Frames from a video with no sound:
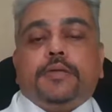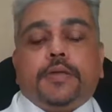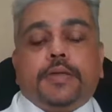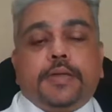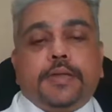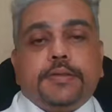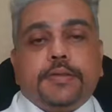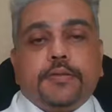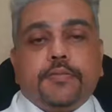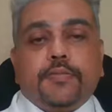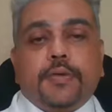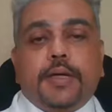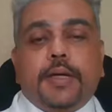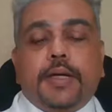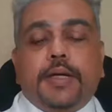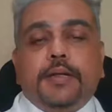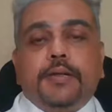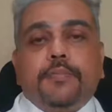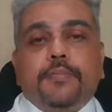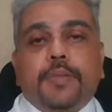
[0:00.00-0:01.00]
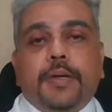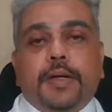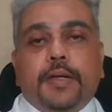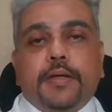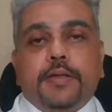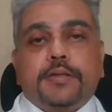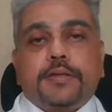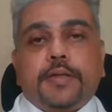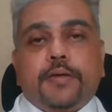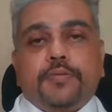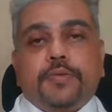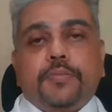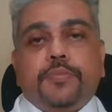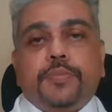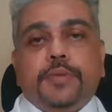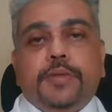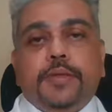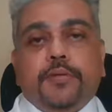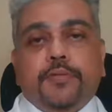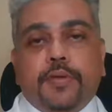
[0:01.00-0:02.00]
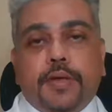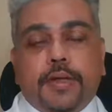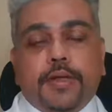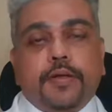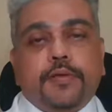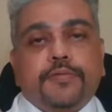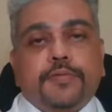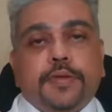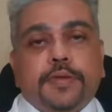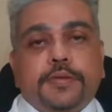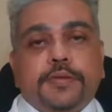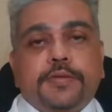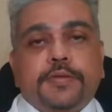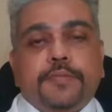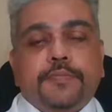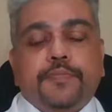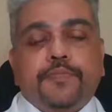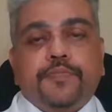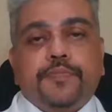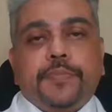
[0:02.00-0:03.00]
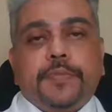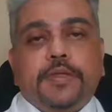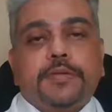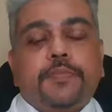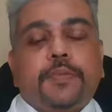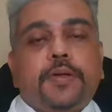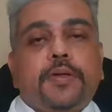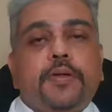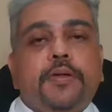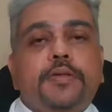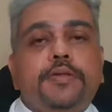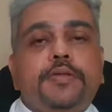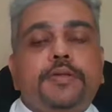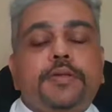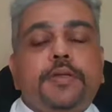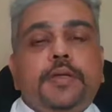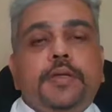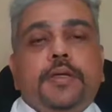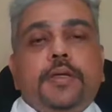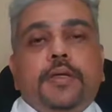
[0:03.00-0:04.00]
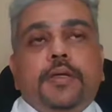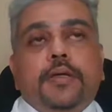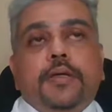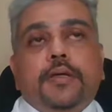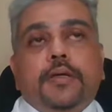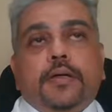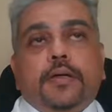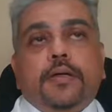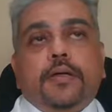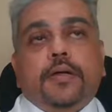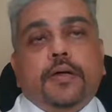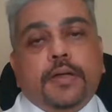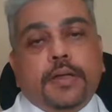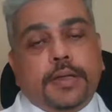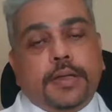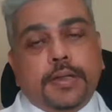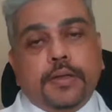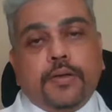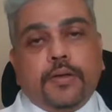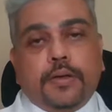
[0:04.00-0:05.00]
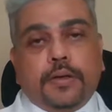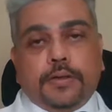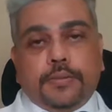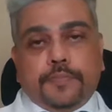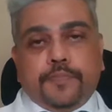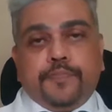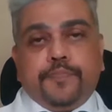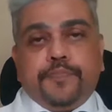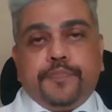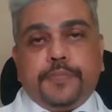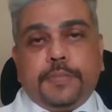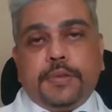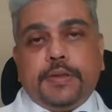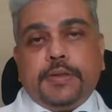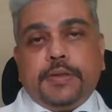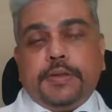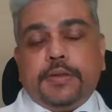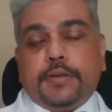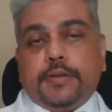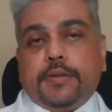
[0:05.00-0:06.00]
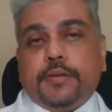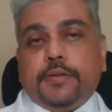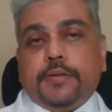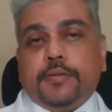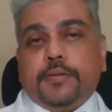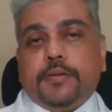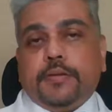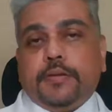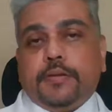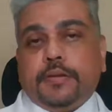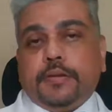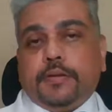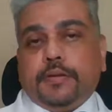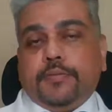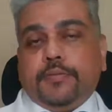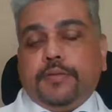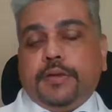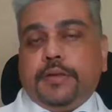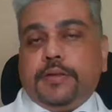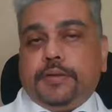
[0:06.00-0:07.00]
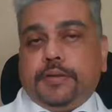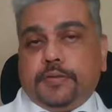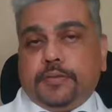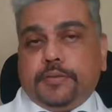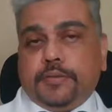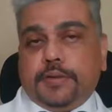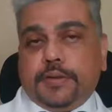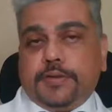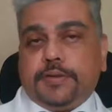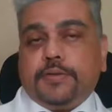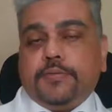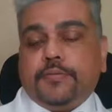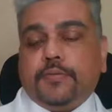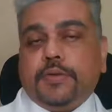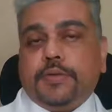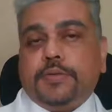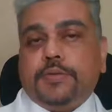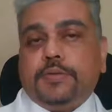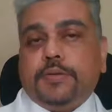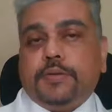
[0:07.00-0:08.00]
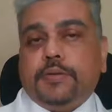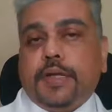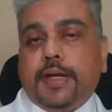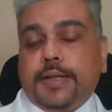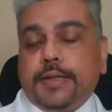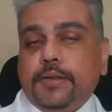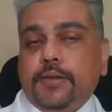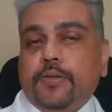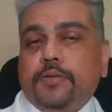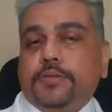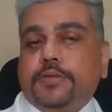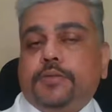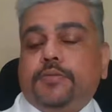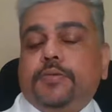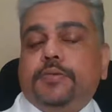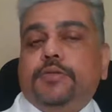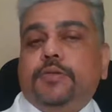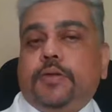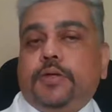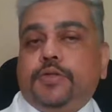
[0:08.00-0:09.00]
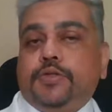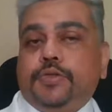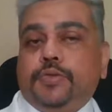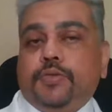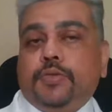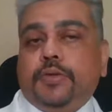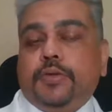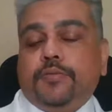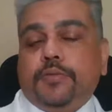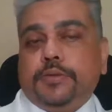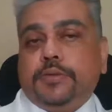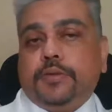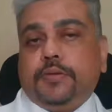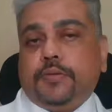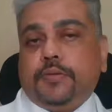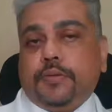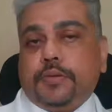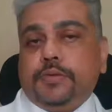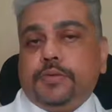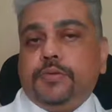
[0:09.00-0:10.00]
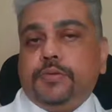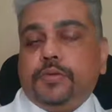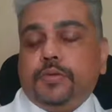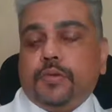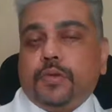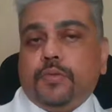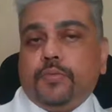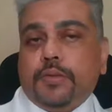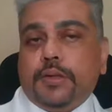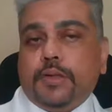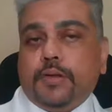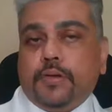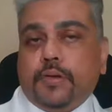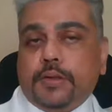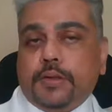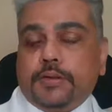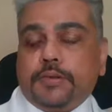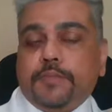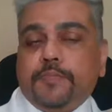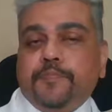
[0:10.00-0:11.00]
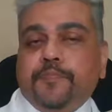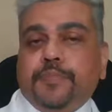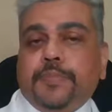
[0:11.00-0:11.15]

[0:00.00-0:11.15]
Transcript: The reason why parents have to be aware of this is because earlier on in the when this was diagnosed, it was not sure whether it was due to COVID or not.